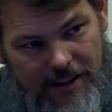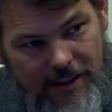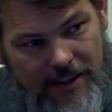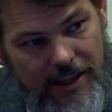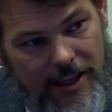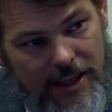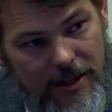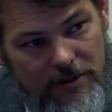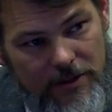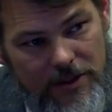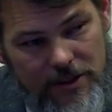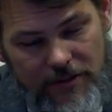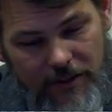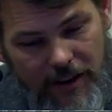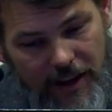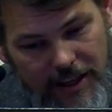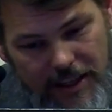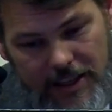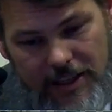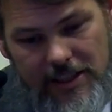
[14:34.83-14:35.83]
He was
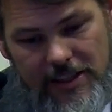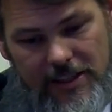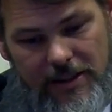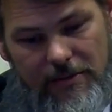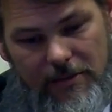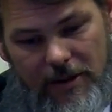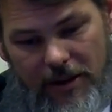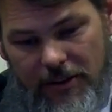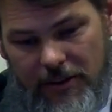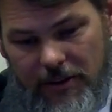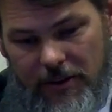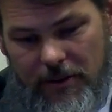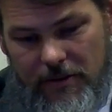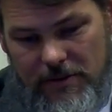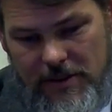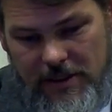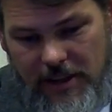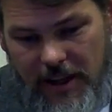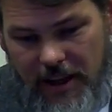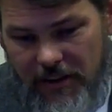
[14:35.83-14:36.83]
fighting some other
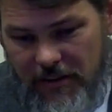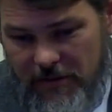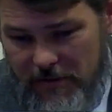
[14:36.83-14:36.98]
set of